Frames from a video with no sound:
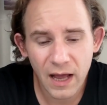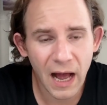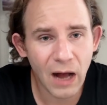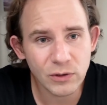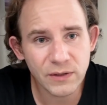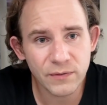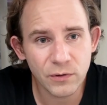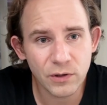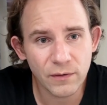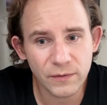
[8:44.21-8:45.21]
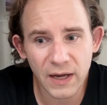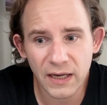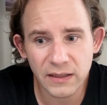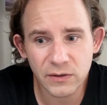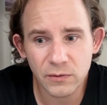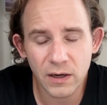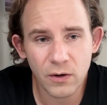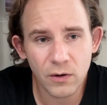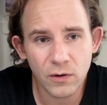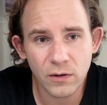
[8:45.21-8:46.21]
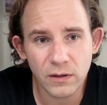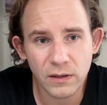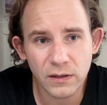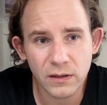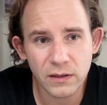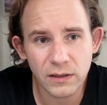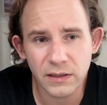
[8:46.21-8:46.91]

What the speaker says: house full of guys who are all